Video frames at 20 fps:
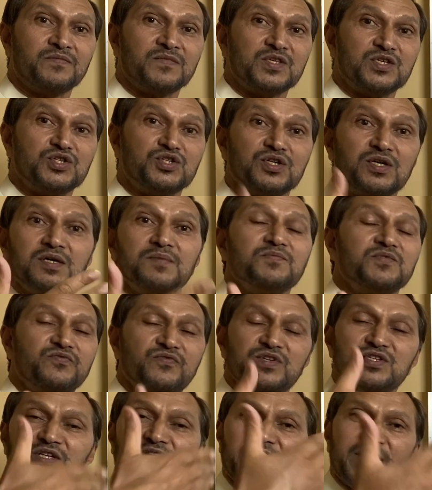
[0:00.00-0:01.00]
germs
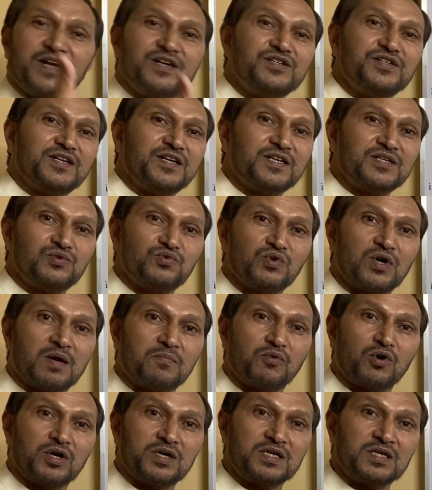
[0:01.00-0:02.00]
which are entering into our
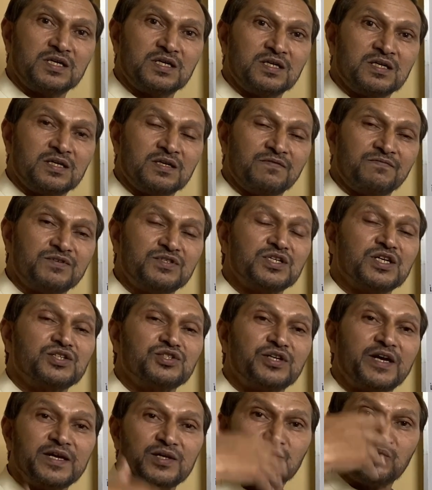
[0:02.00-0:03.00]
body, which are
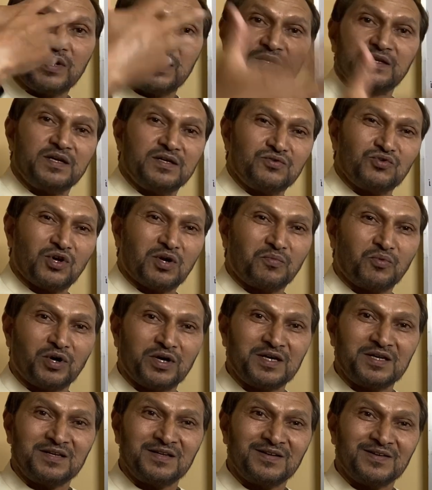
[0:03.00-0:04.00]
trying to enter into our
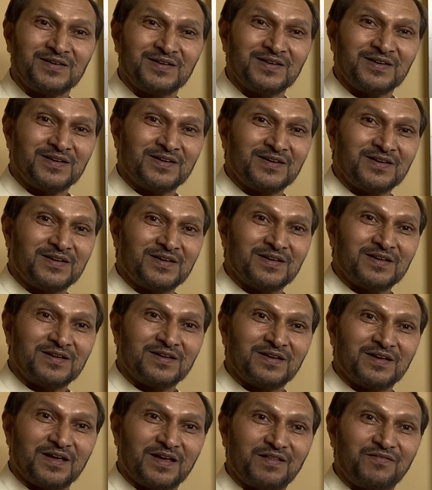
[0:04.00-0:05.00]
body
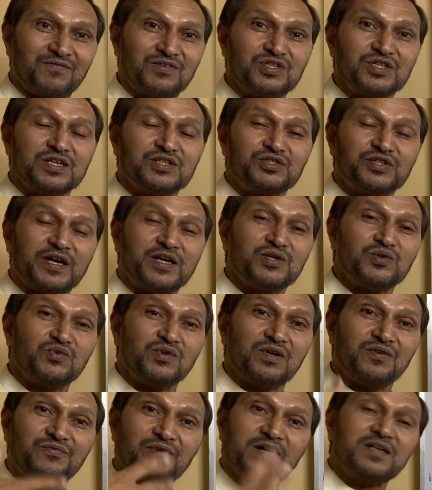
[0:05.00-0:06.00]
and which are trying to
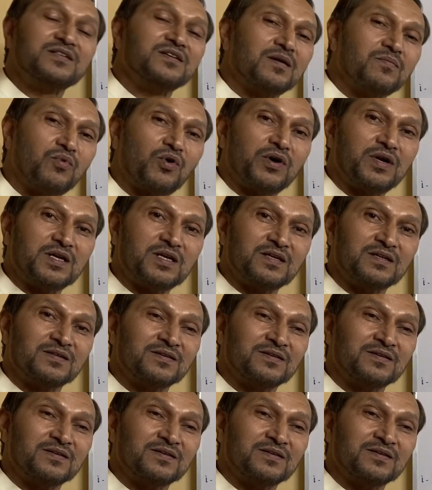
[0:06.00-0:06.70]
infect our body.